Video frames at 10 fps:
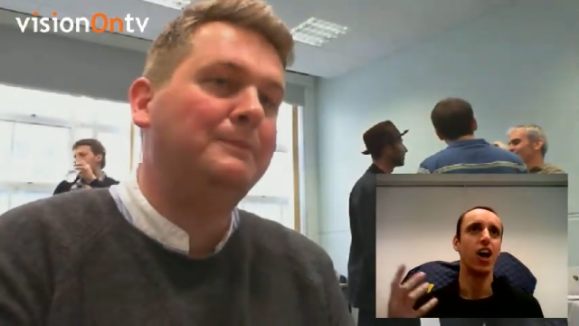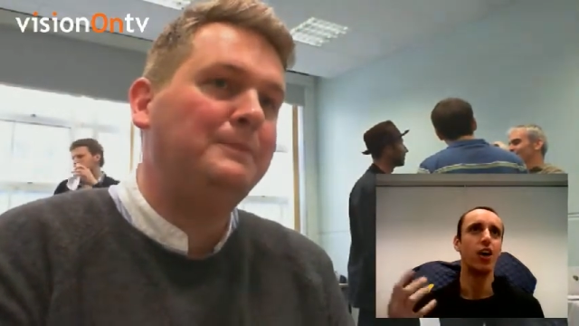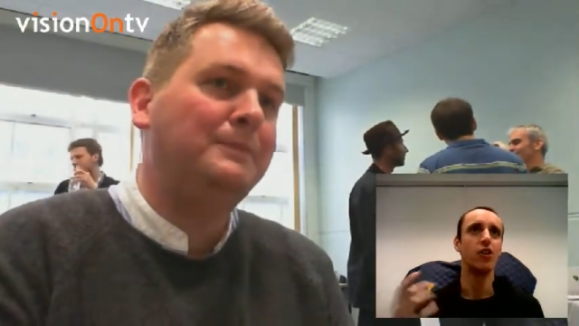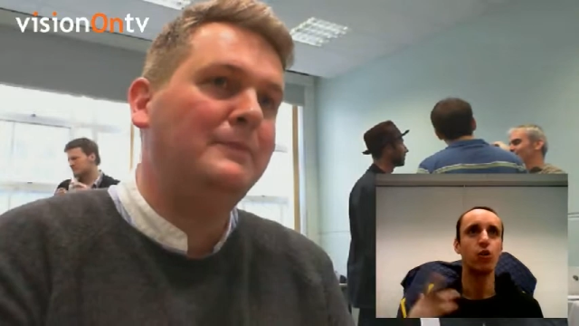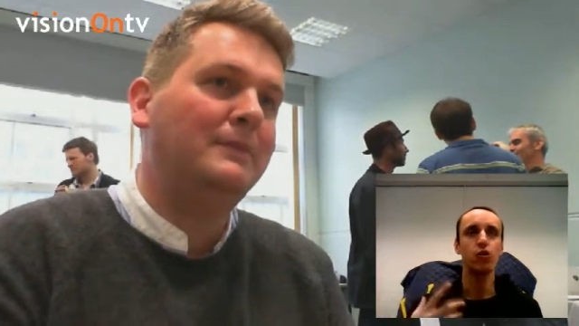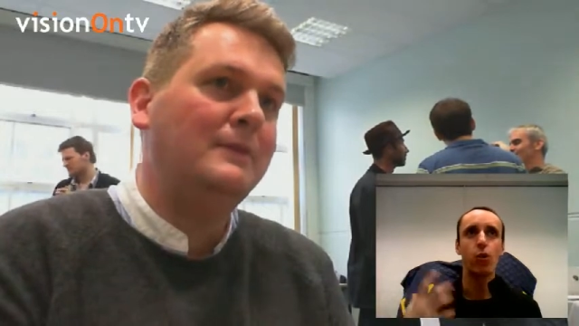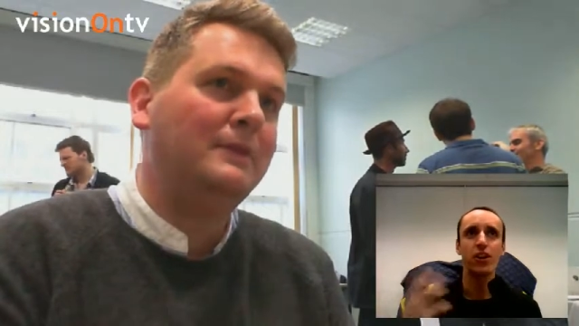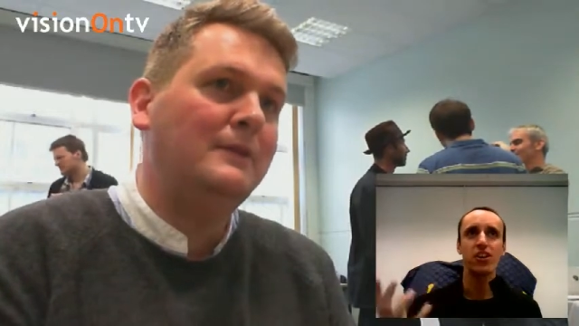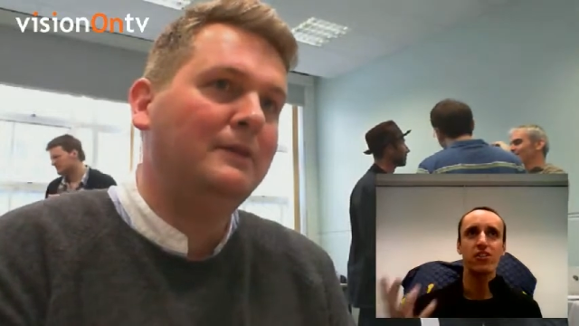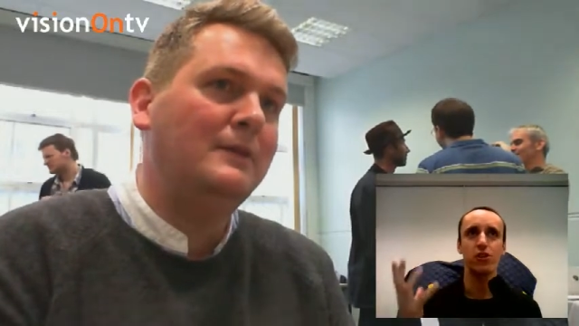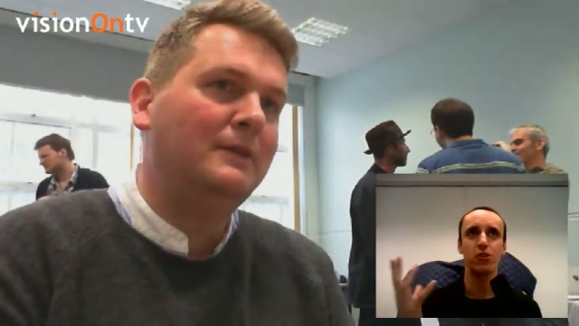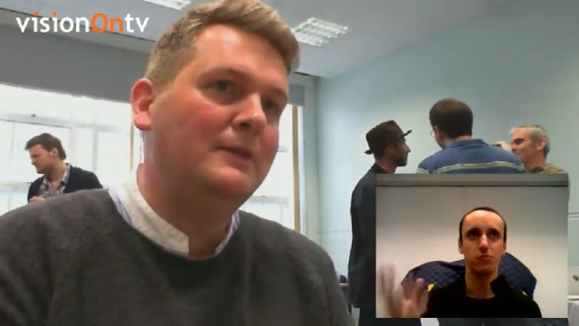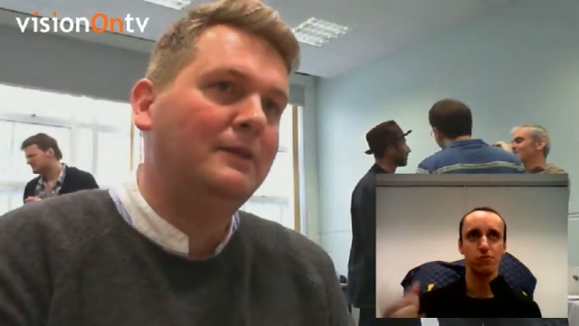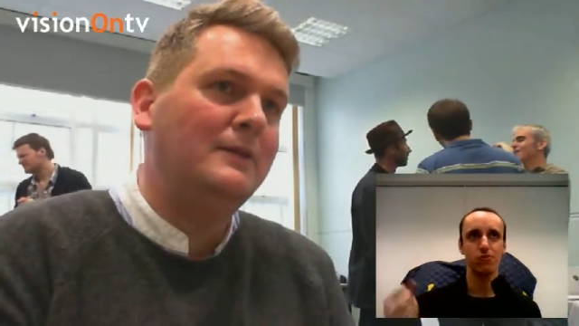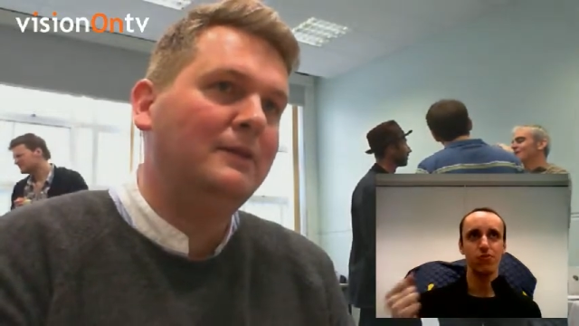Speaker 1: Uh, so what are
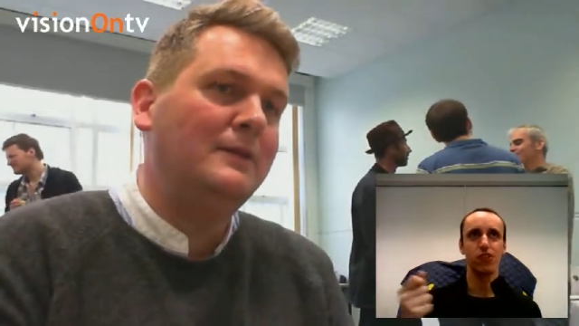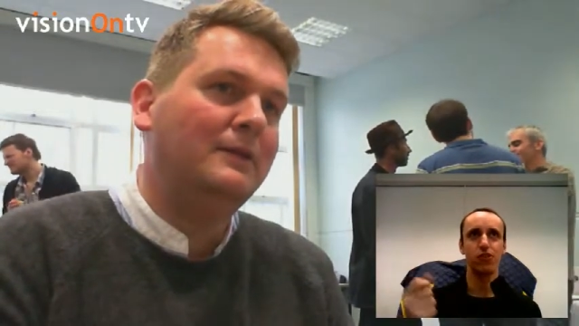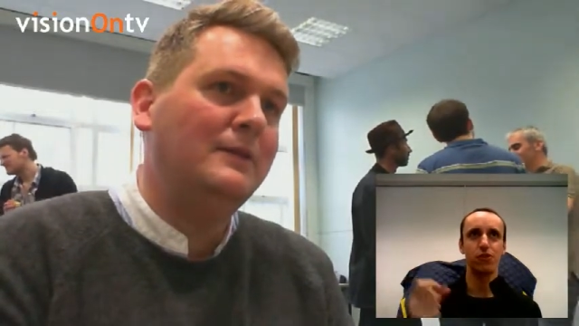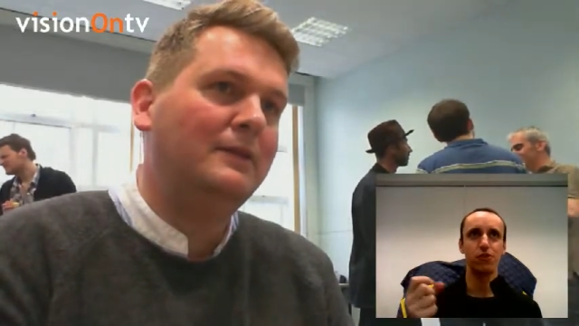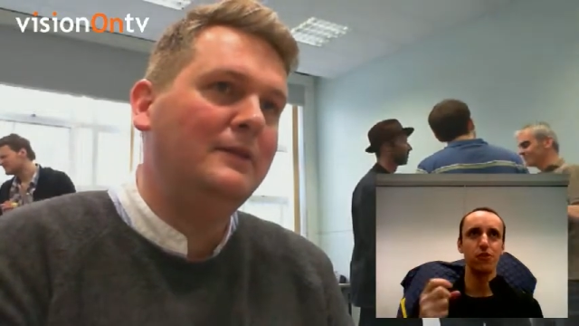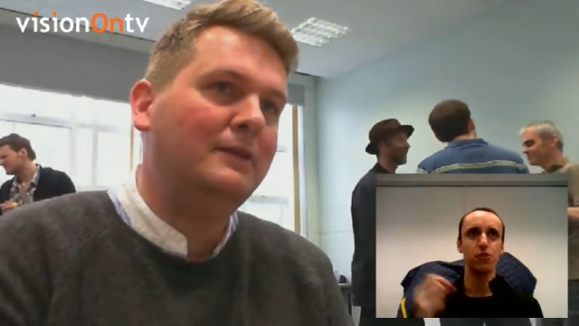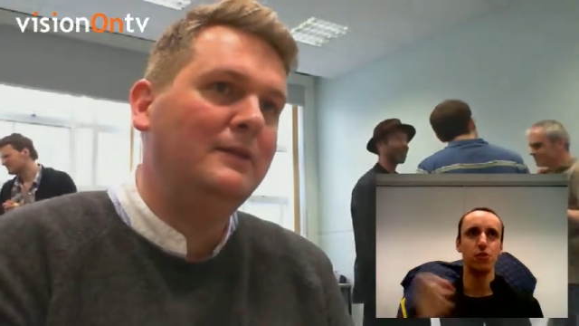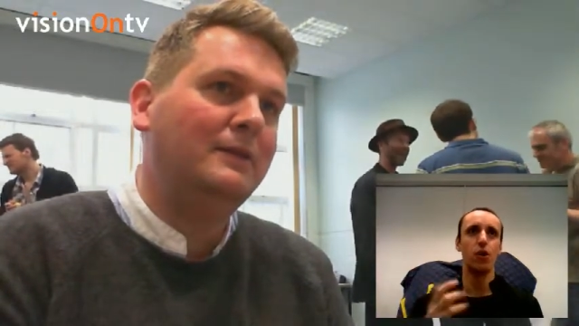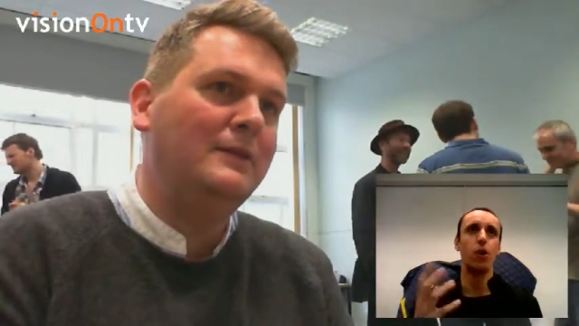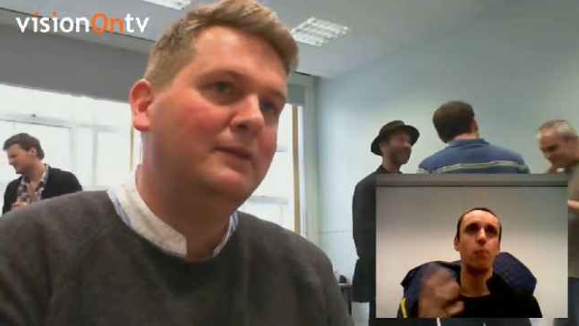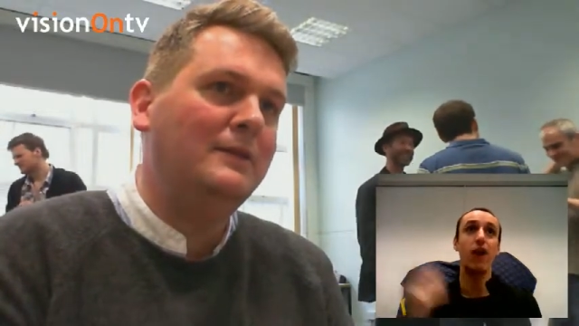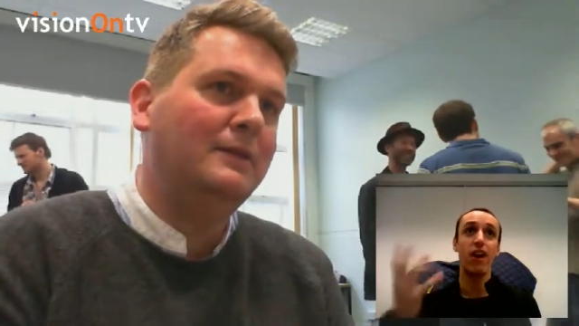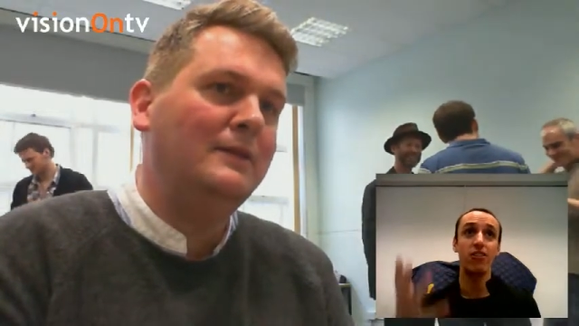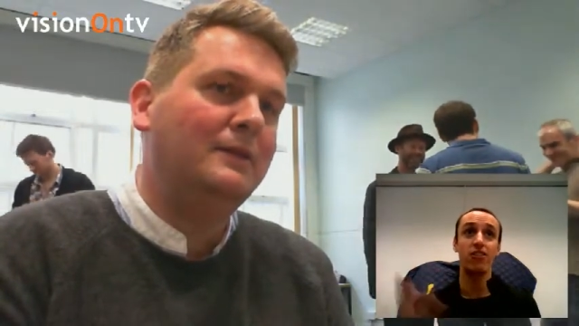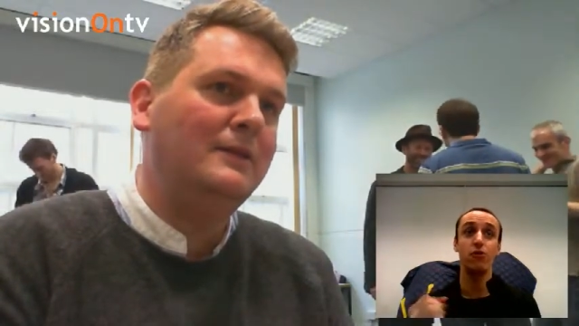the the few uh,
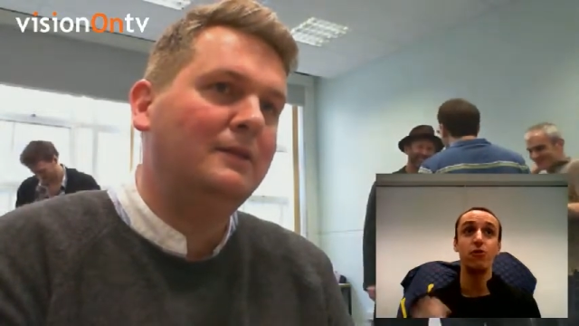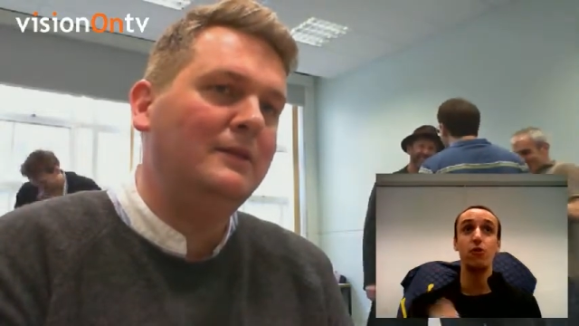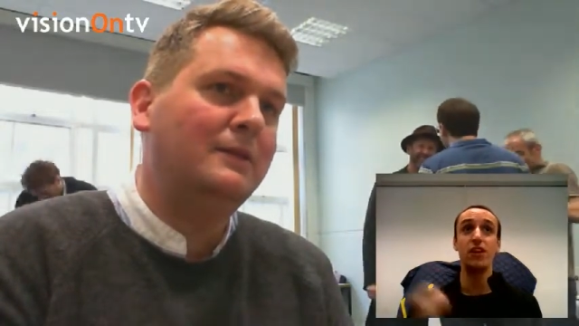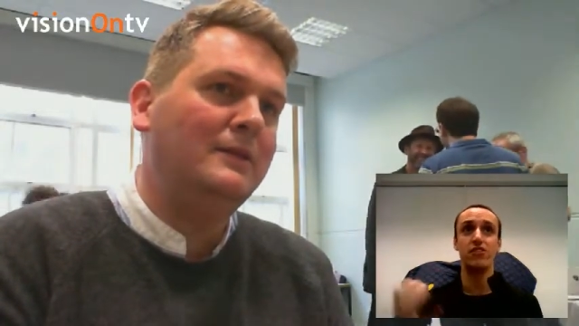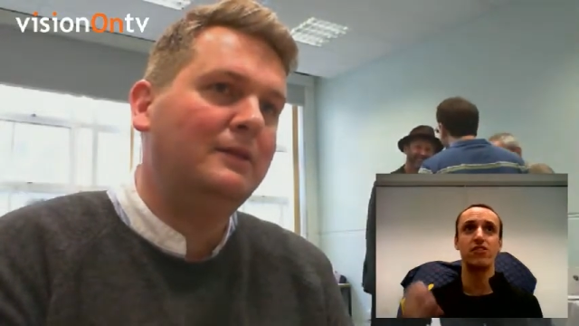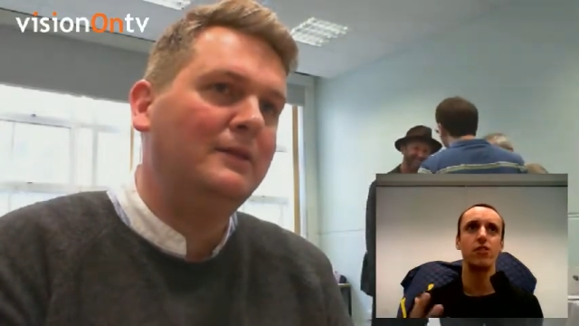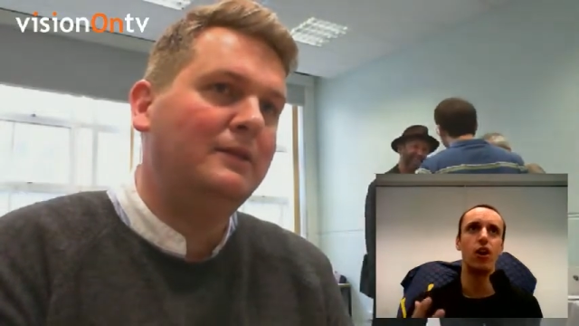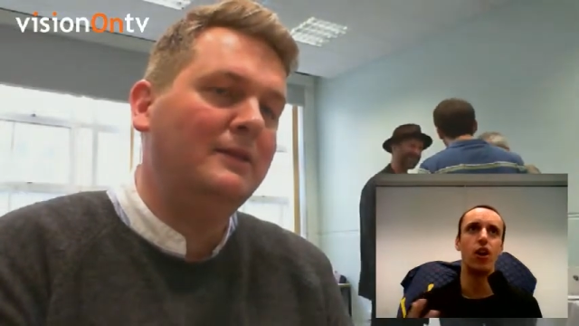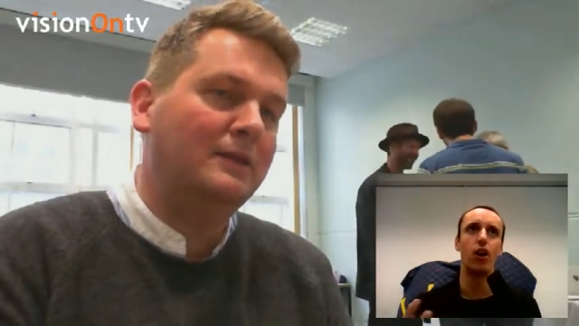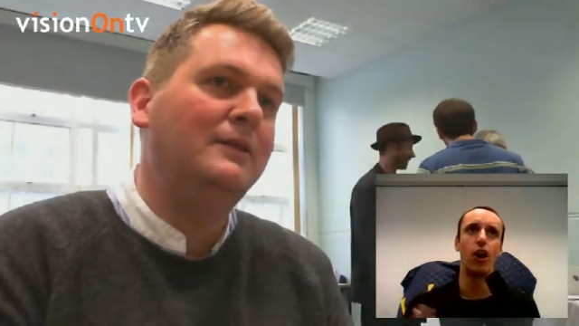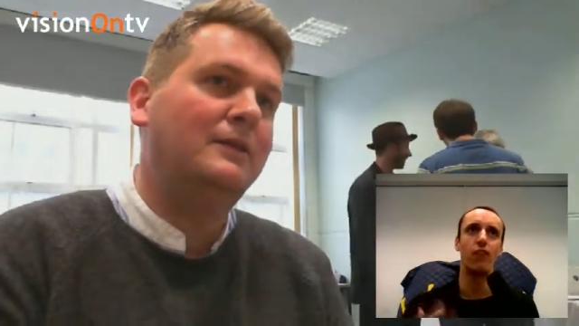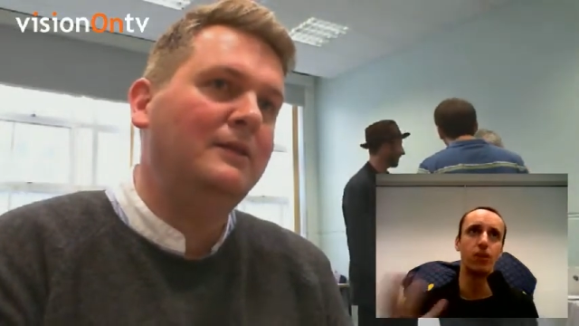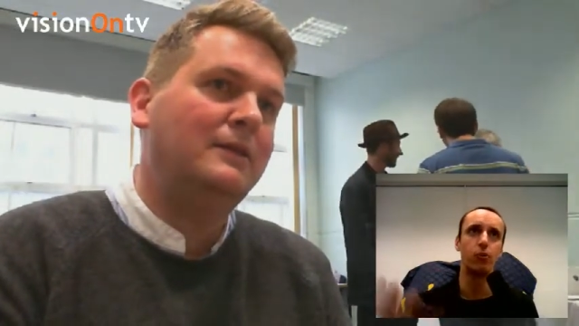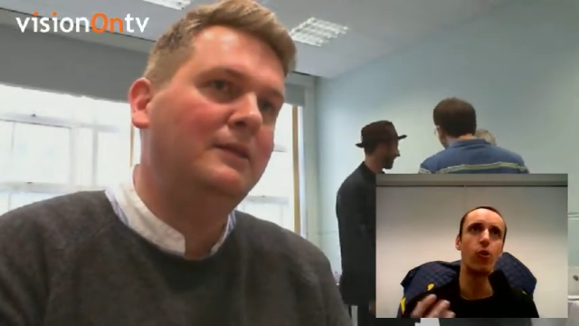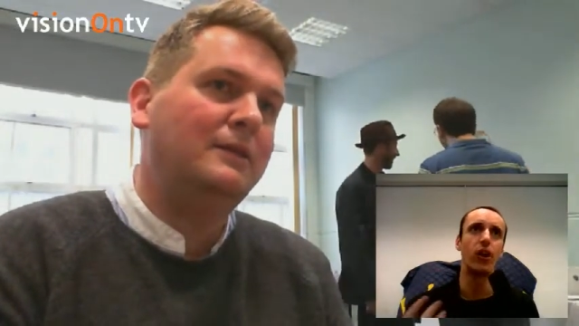paths, the few leads uh,
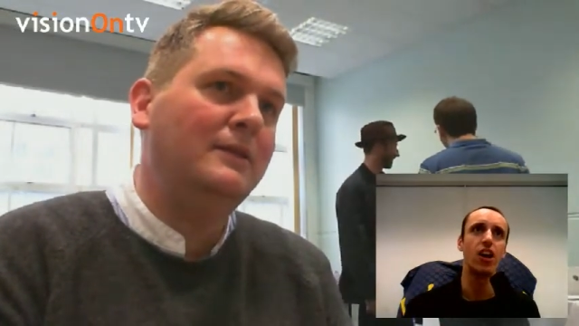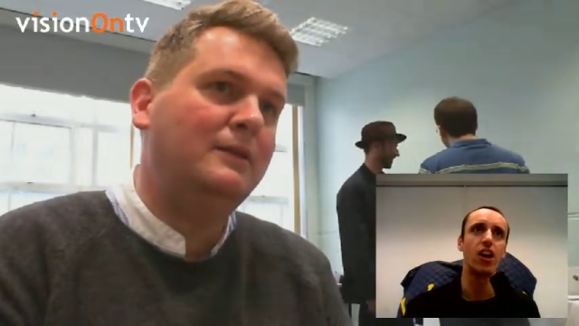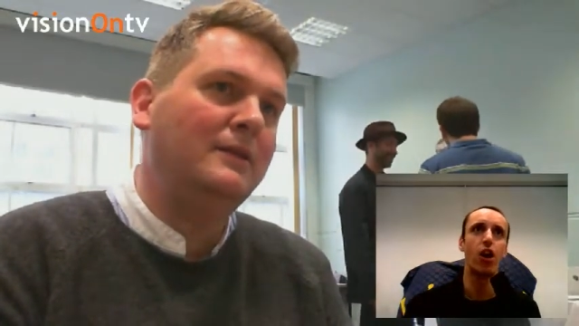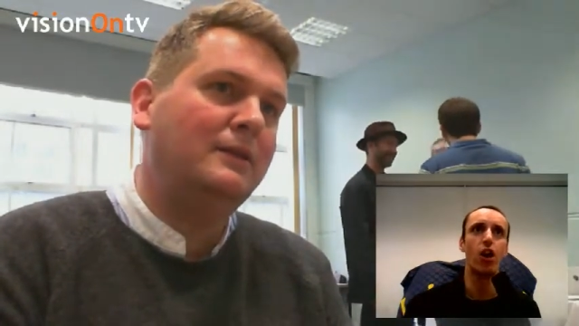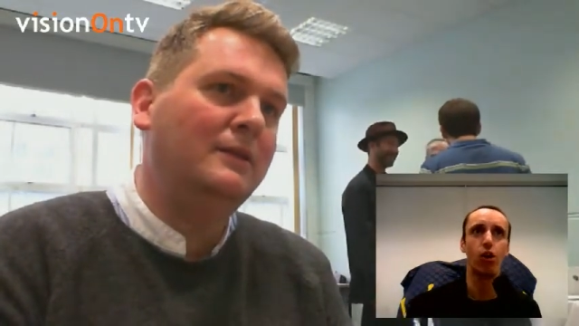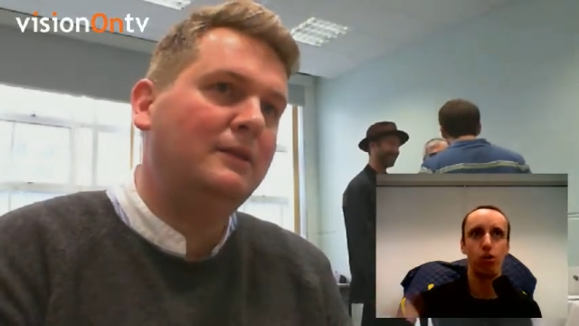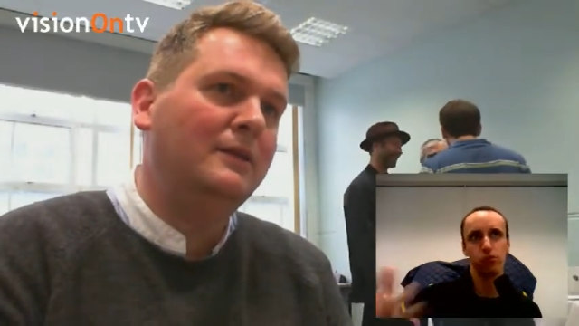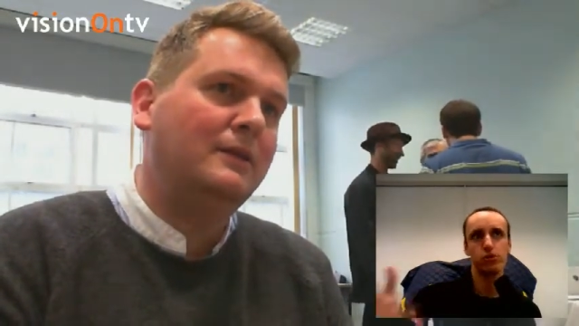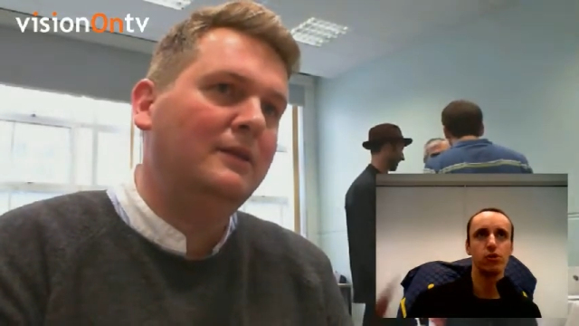available right now, or